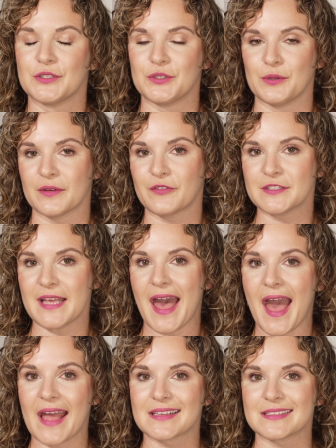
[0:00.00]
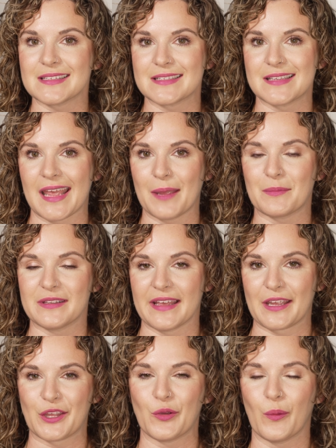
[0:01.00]
Two different tags, same
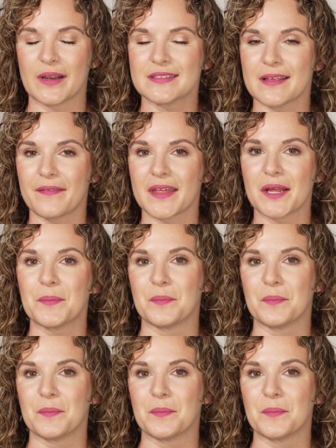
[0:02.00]
link. You want to set that up